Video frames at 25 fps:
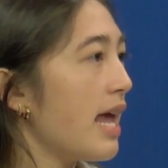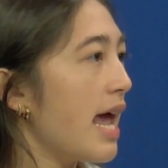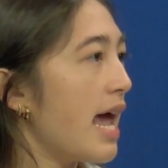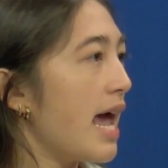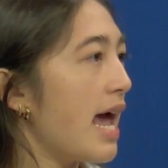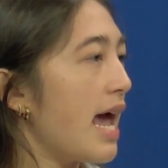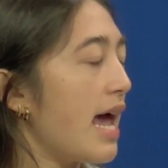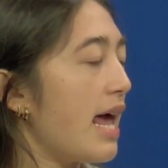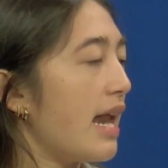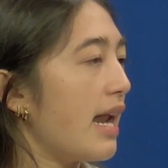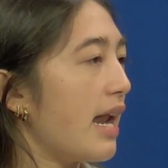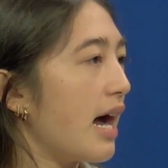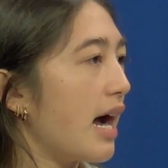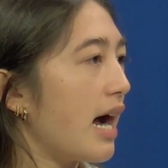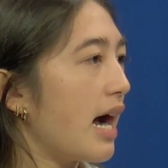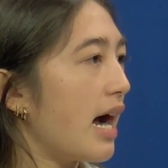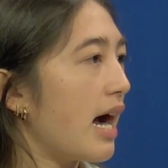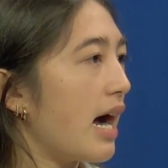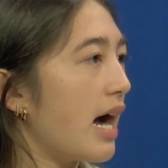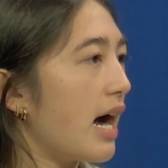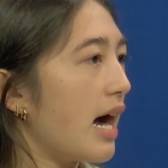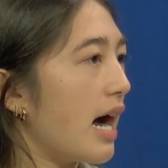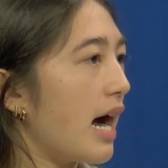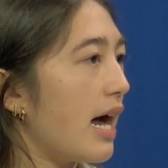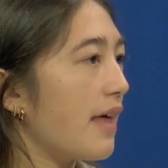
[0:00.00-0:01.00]
And
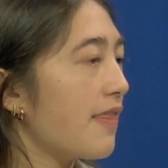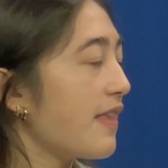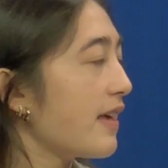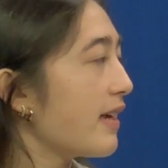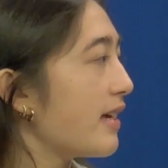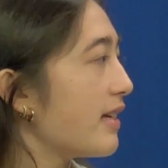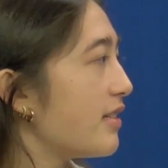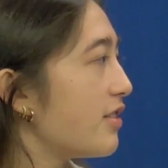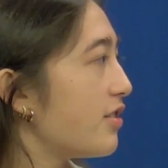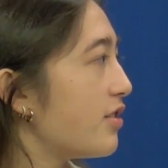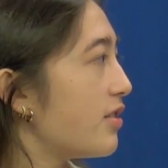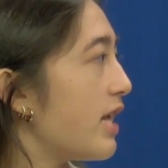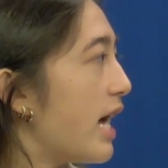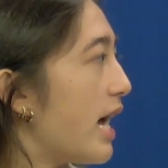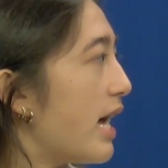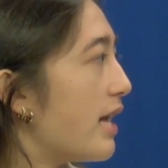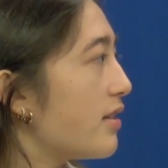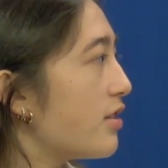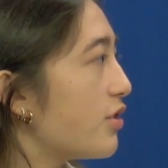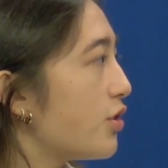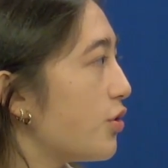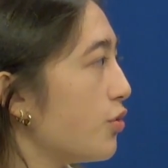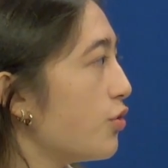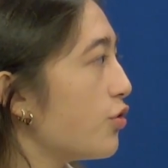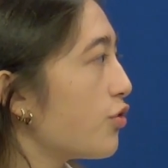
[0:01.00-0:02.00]
I think it's that
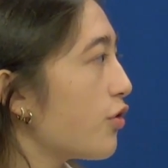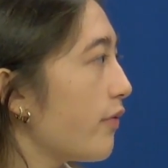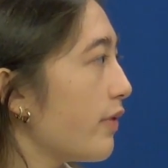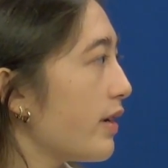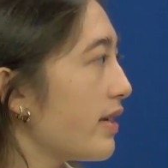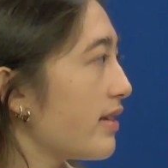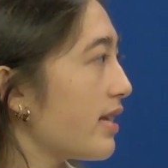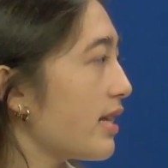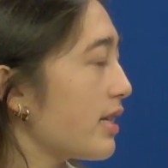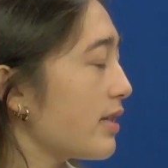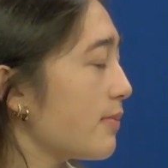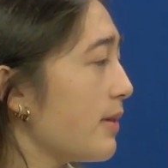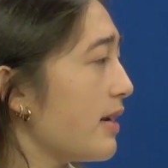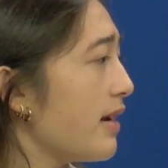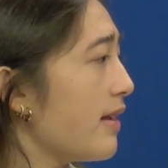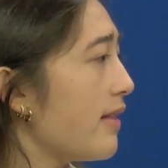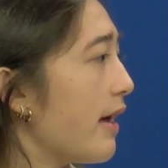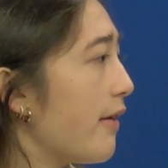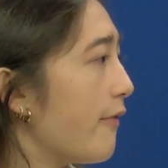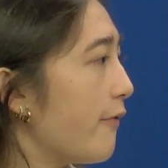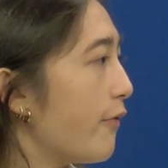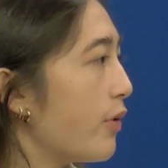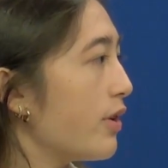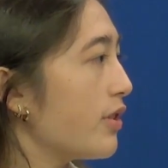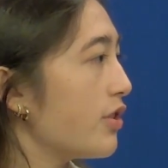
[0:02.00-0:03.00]
student-driven assessment and
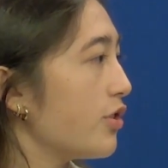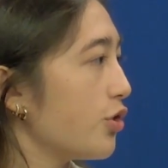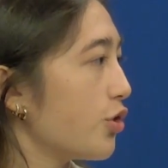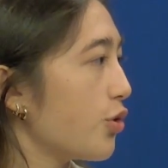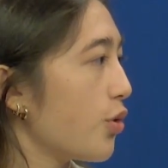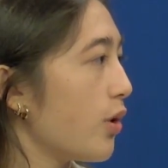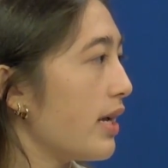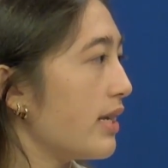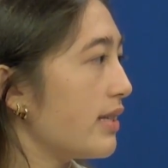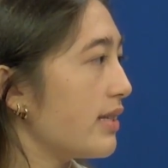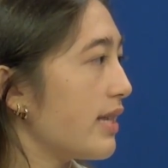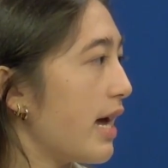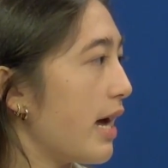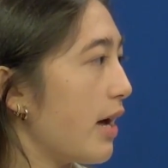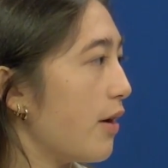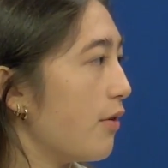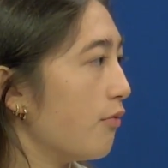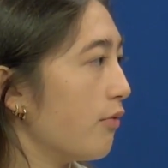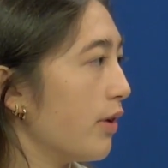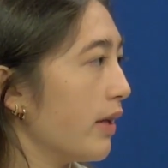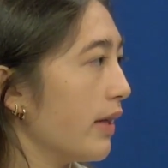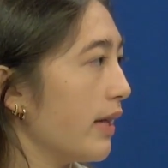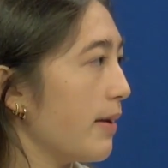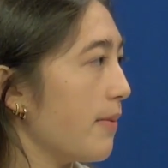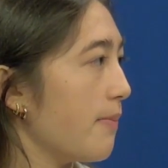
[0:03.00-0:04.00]
that voice and choice that
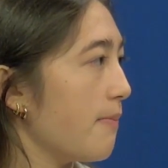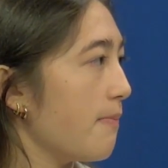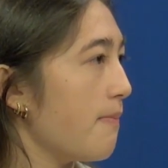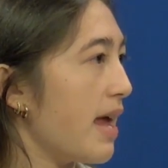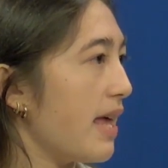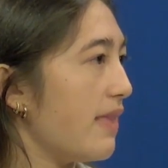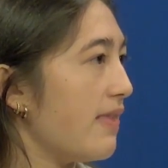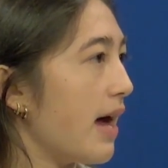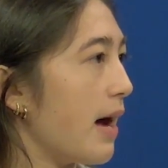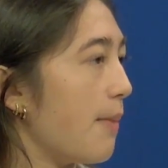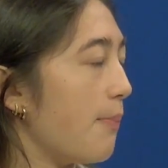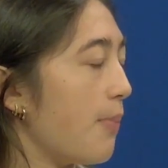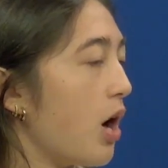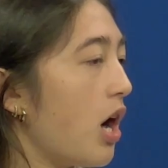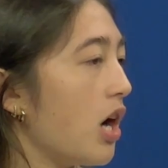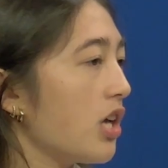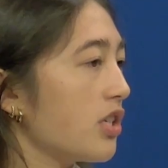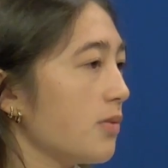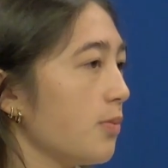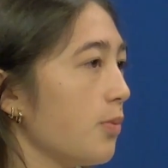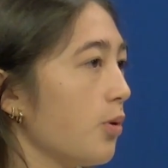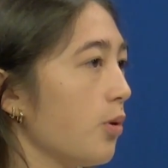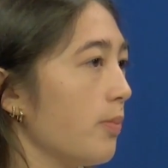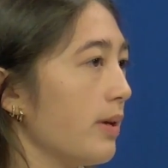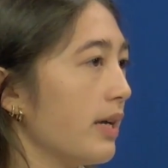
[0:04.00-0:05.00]
really made that
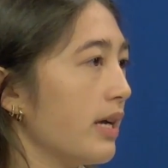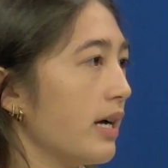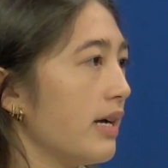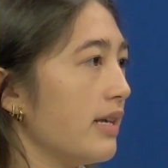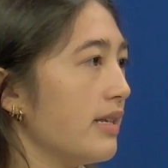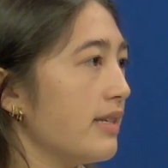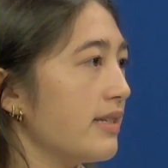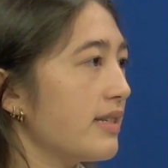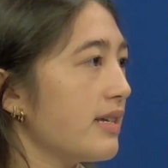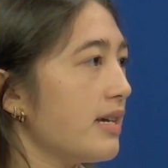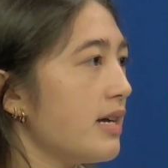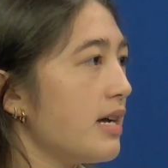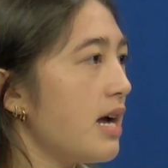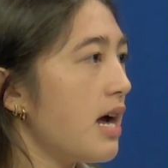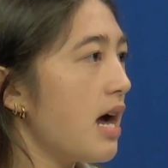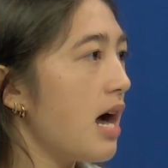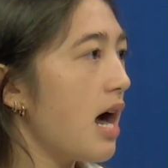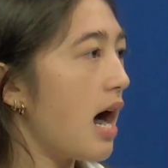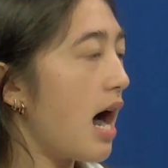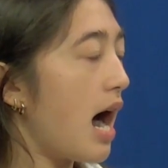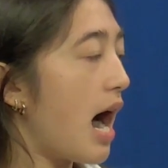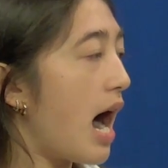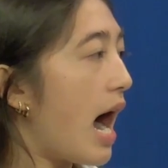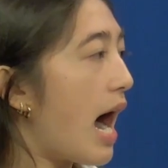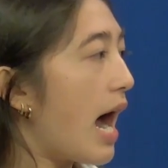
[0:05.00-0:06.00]
possible, because
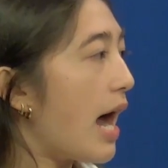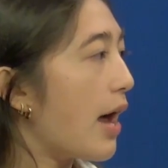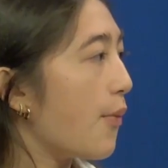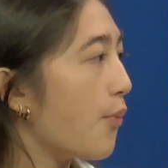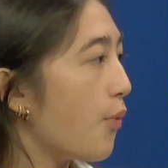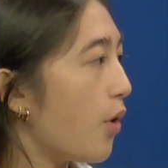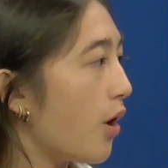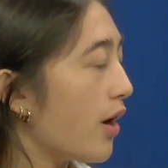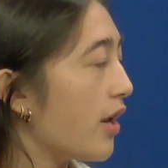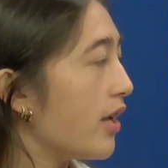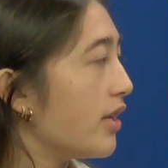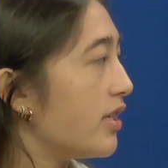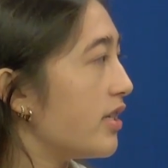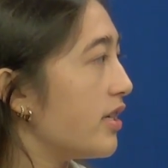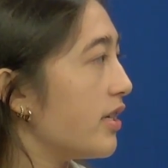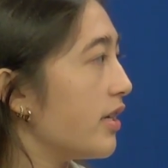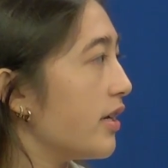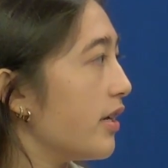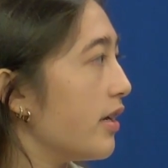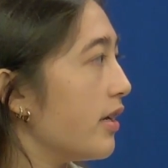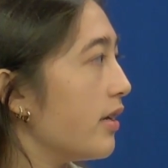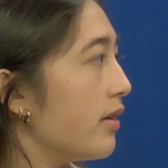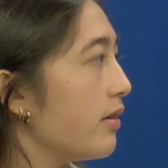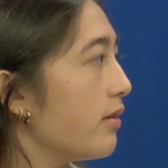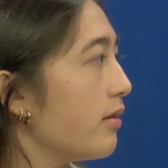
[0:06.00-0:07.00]
I wanted to